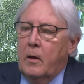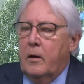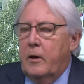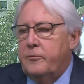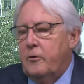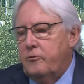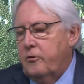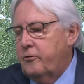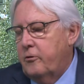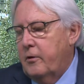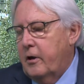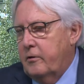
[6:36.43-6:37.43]
It's not just
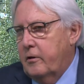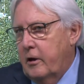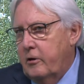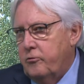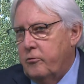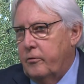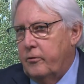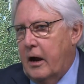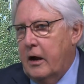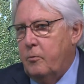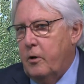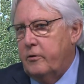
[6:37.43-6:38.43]
the United Nations.
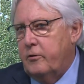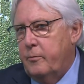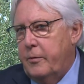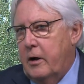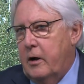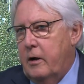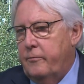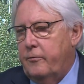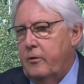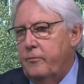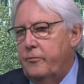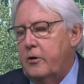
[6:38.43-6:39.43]
I went on behalf
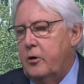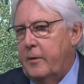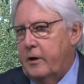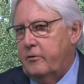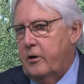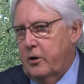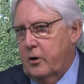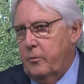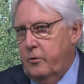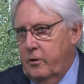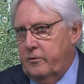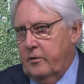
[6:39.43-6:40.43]
of the humanitarian
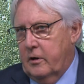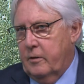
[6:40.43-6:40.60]
community,